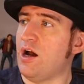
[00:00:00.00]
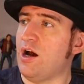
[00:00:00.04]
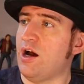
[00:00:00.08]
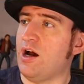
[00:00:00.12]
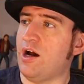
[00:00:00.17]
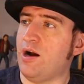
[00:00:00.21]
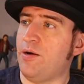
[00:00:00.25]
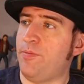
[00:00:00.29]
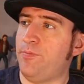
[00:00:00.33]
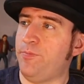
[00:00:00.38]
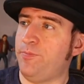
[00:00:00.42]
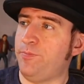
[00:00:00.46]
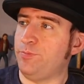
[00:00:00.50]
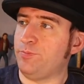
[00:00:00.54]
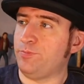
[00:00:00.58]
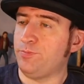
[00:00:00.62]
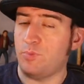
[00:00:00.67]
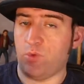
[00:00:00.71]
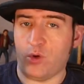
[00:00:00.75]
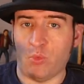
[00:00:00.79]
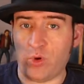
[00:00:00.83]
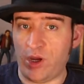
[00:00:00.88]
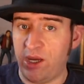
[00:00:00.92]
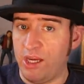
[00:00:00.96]

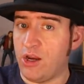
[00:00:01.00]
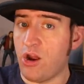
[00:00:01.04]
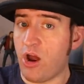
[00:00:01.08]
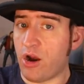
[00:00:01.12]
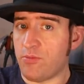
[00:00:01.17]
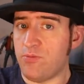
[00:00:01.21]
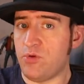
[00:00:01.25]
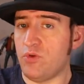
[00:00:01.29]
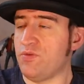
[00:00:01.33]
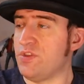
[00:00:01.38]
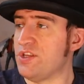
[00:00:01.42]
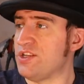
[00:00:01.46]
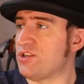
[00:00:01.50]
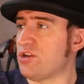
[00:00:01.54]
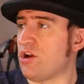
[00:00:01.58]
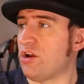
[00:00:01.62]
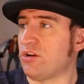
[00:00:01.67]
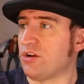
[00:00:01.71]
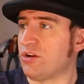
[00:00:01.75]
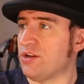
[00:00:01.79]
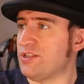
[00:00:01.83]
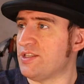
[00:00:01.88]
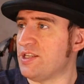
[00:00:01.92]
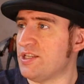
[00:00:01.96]
We got to move this
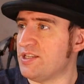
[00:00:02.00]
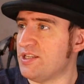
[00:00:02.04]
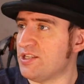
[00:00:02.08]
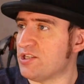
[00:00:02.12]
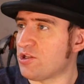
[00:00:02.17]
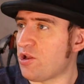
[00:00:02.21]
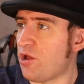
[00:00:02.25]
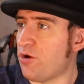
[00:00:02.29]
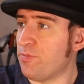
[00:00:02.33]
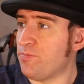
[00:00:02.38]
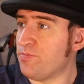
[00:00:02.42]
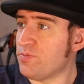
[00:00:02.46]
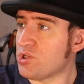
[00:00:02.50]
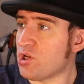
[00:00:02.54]
on because this is slow.